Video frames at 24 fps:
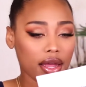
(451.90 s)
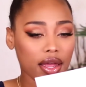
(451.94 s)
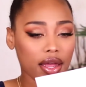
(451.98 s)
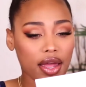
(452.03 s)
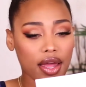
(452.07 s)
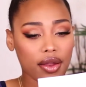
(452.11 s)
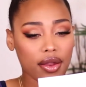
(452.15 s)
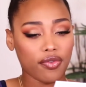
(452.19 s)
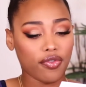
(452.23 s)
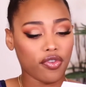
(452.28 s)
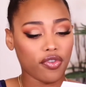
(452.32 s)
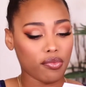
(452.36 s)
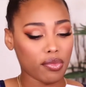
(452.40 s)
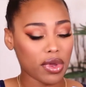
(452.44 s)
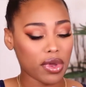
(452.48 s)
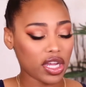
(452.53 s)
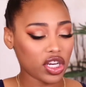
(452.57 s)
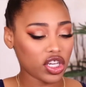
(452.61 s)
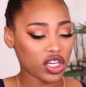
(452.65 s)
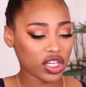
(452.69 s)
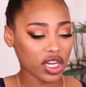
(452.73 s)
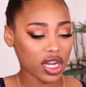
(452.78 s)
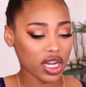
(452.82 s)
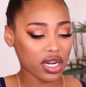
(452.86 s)

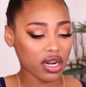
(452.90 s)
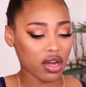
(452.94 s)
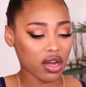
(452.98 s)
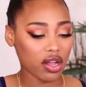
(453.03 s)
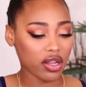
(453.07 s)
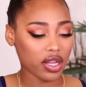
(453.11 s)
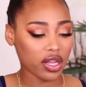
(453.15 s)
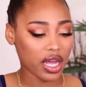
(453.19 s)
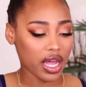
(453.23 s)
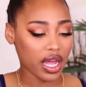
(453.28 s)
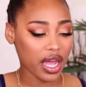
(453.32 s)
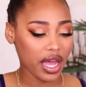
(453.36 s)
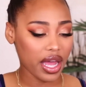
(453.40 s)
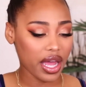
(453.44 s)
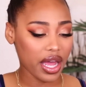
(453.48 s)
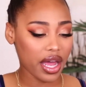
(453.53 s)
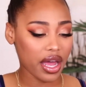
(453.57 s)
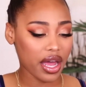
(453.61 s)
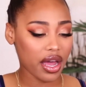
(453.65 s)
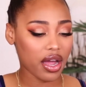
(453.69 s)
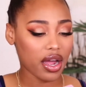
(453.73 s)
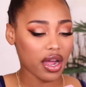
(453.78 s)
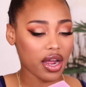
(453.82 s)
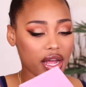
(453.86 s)
information on the
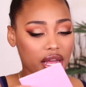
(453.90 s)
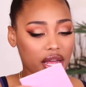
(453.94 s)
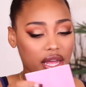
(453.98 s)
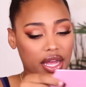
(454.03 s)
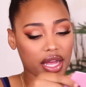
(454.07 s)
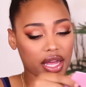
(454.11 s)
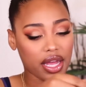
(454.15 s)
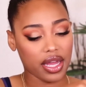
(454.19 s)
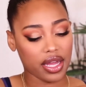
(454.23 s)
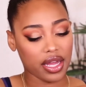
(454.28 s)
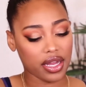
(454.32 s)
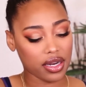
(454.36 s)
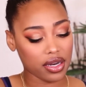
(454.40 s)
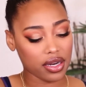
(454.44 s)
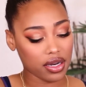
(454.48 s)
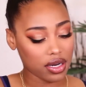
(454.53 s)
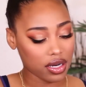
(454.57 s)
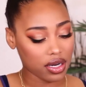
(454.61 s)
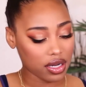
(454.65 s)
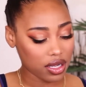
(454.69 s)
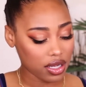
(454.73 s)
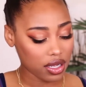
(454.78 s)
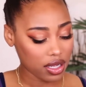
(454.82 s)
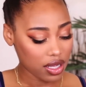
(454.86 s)
hair, and
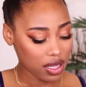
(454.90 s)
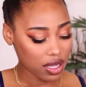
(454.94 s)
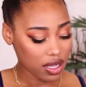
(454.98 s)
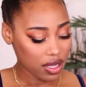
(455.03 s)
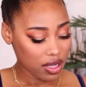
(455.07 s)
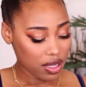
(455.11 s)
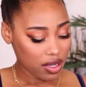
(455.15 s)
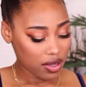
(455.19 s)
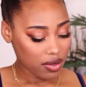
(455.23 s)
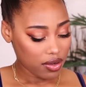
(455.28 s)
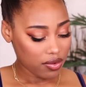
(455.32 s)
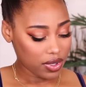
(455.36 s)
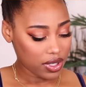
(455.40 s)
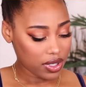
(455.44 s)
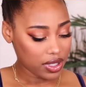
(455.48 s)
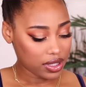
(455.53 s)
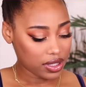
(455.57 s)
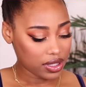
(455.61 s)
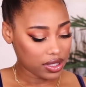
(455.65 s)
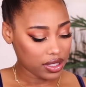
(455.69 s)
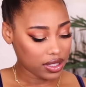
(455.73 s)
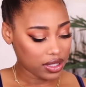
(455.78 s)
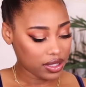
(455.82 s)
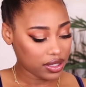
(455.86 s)
what is
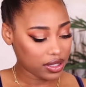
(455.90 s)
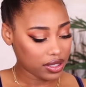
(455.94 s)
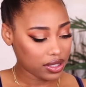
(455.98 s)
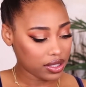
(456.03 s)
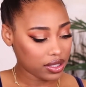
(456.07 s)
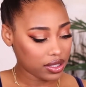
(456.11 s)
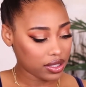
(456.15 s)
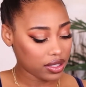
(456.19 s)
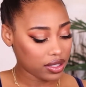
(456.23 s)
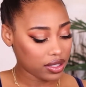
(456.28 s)
this?